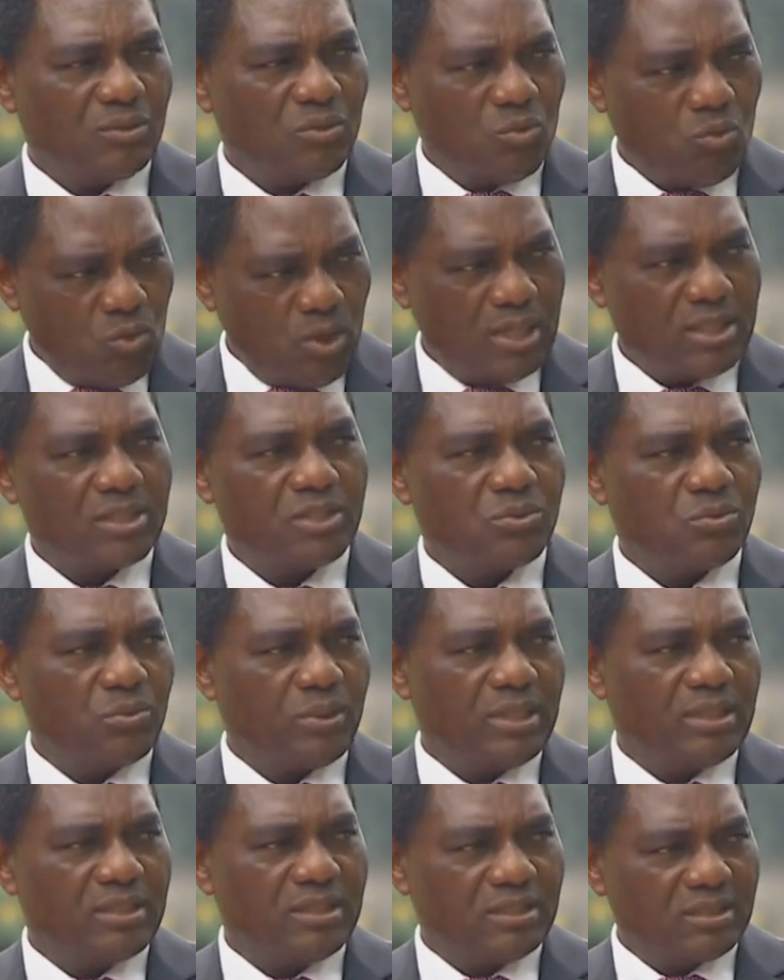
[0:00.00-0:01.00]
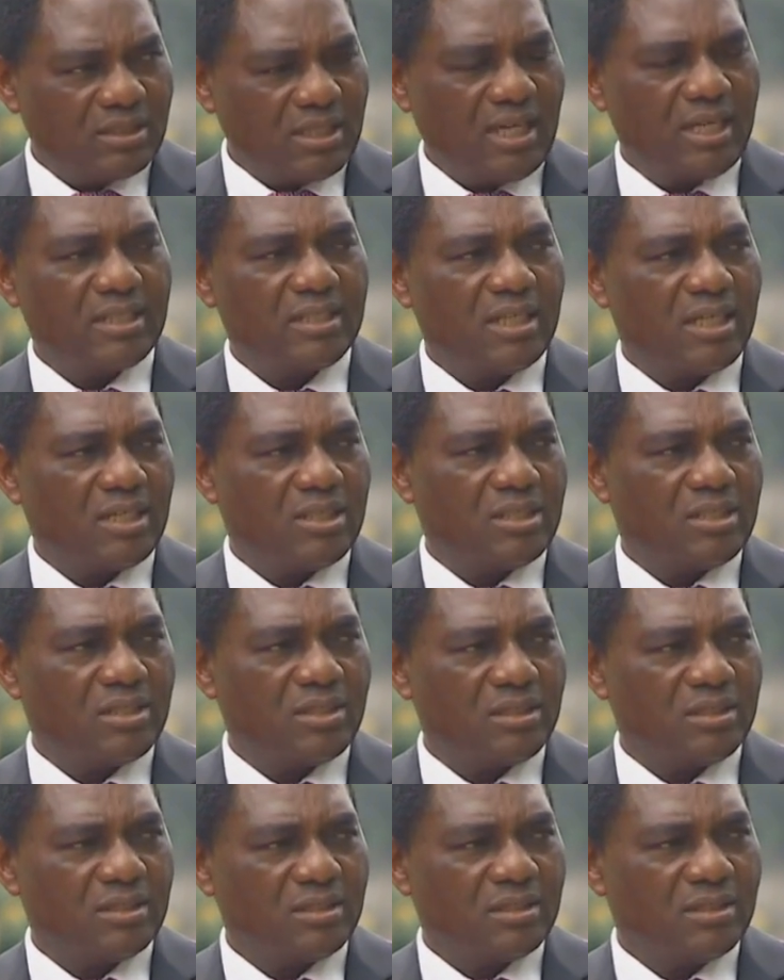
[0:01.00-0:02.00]
what we decided
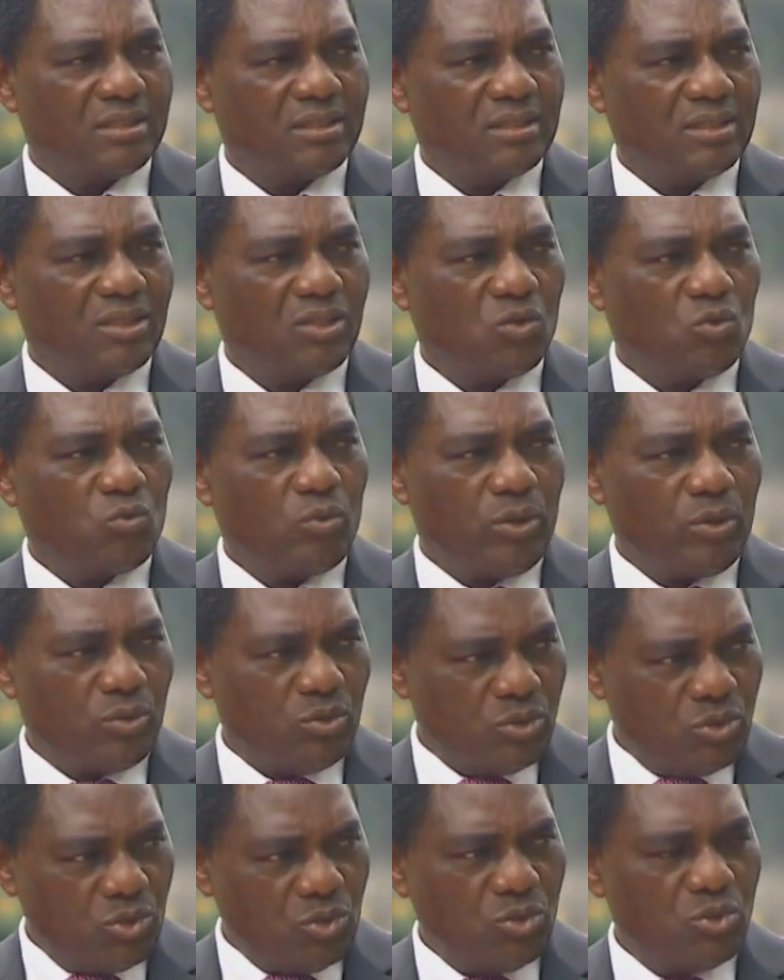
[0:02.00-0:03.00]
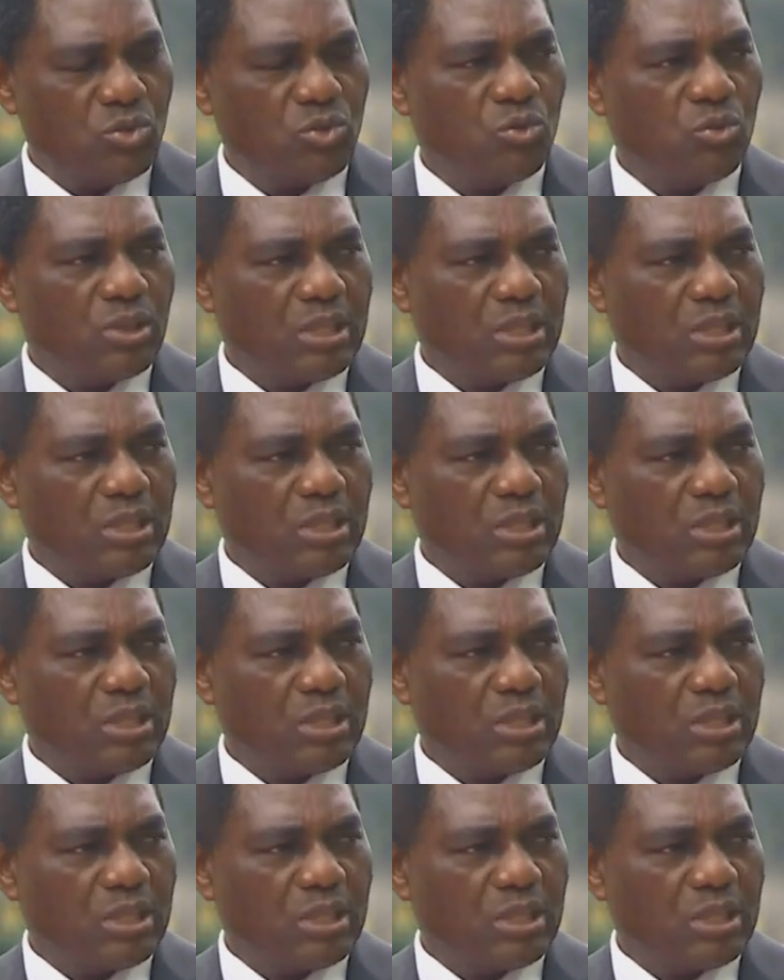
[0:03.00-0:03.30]
we would do to